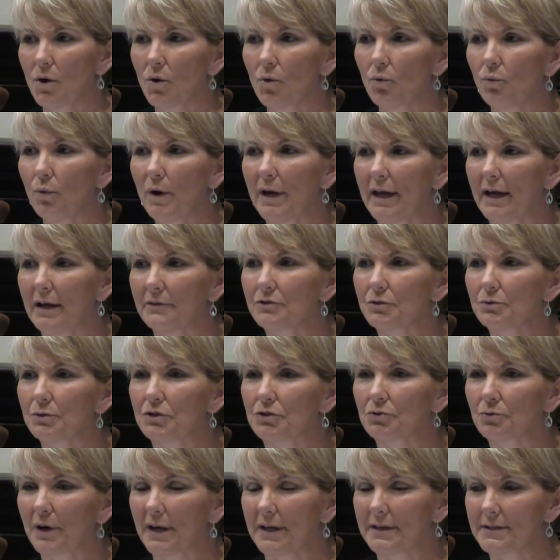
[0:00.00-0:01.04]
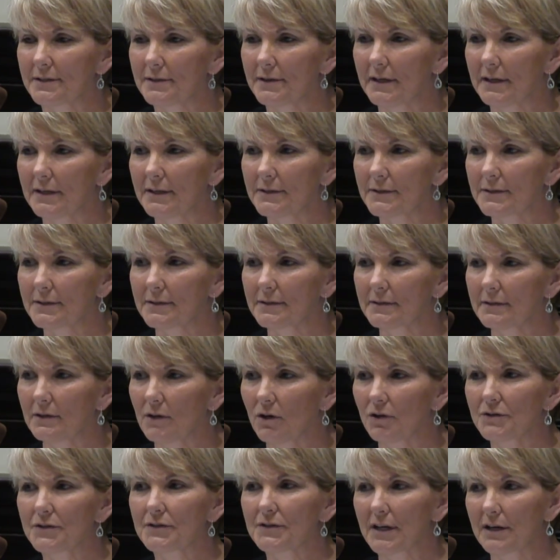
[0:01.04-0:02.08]
We have to address this
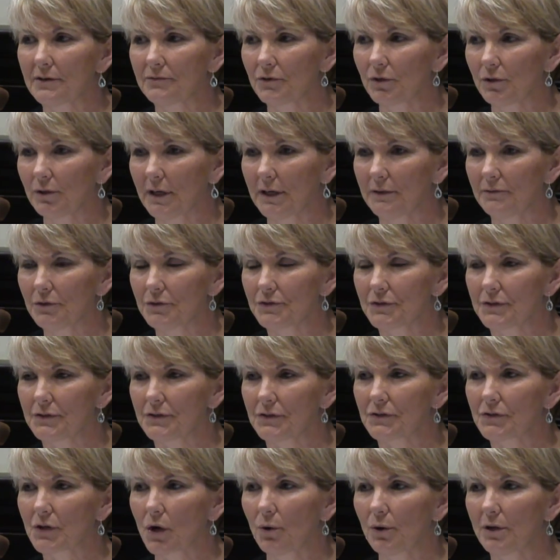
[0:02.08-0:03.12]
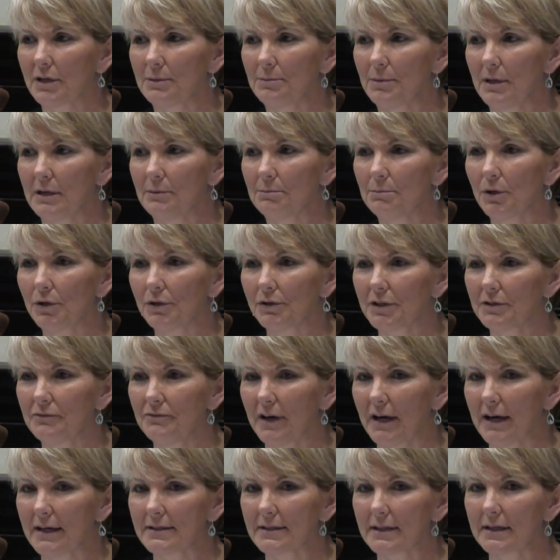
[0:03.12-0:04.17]
on several levels. This is going to be a
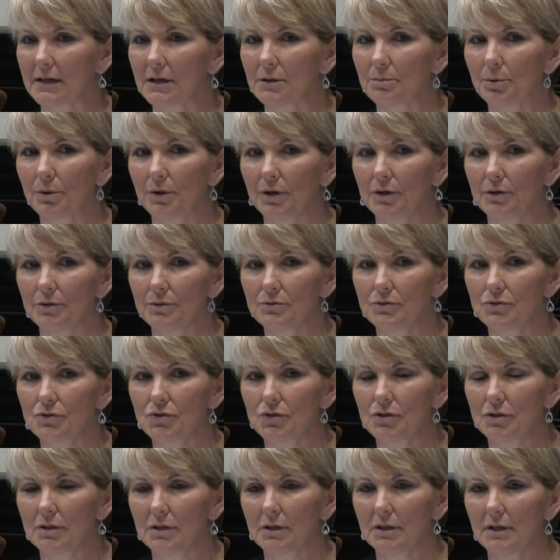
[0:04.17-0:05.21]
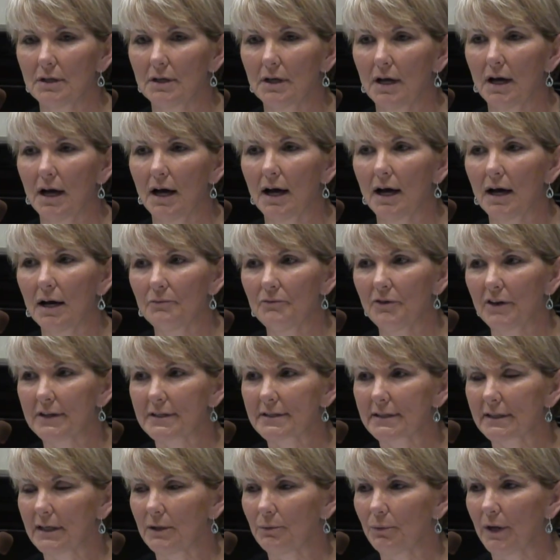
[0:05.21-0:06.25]
multifaceted approach.
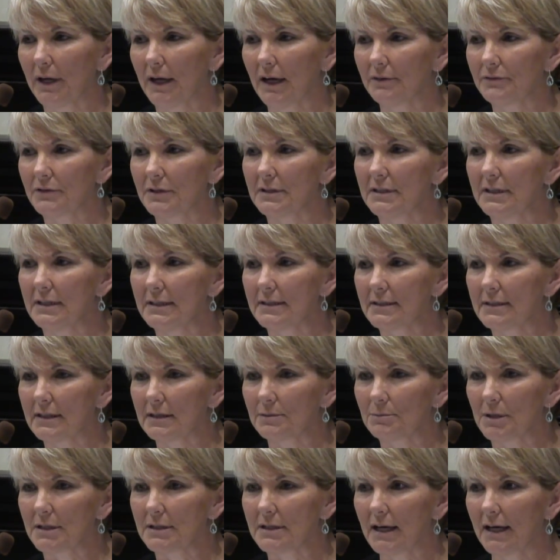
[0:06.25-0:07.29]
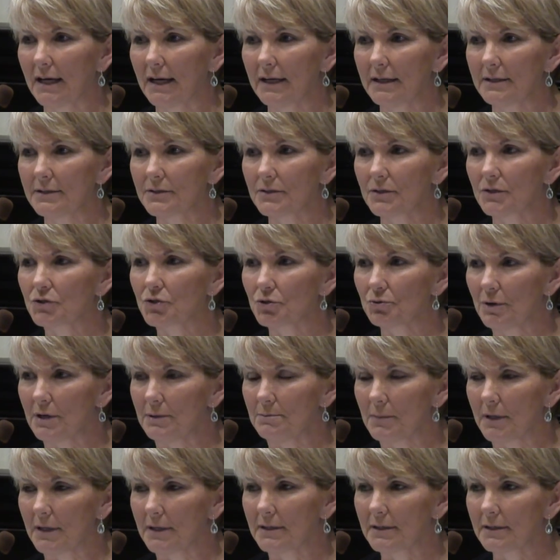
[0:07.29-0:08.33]
Obviously, we have to destigmatize
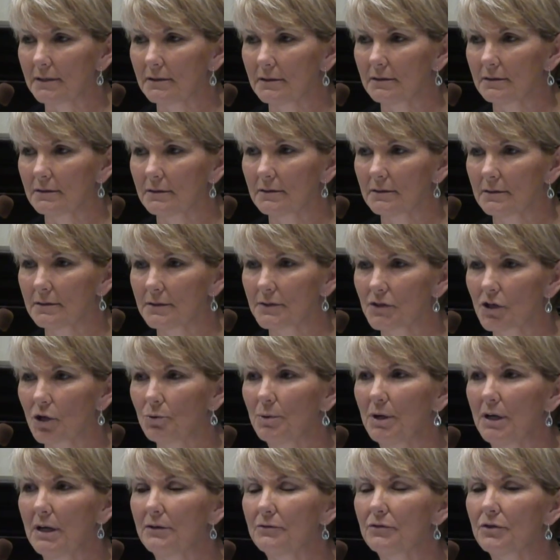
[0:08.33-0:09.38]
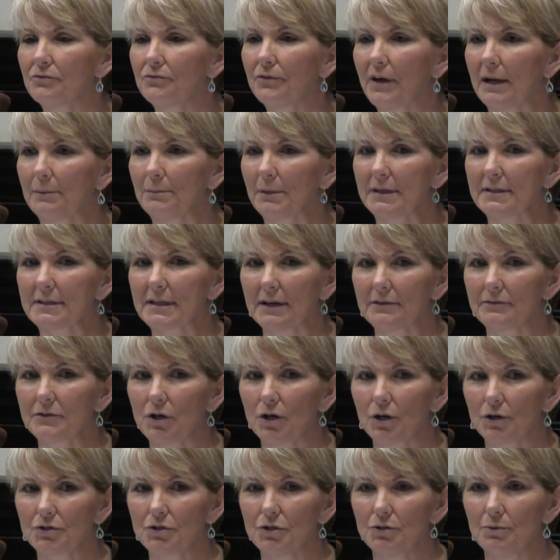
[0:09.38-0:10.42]
treatment. So many of the families I've
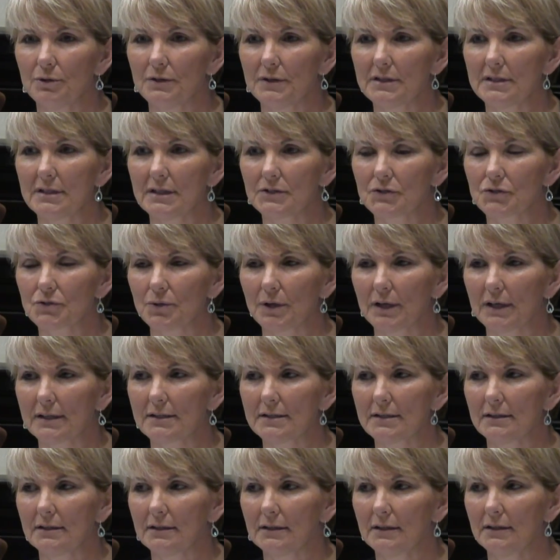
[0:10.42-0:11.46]
talked to in the district,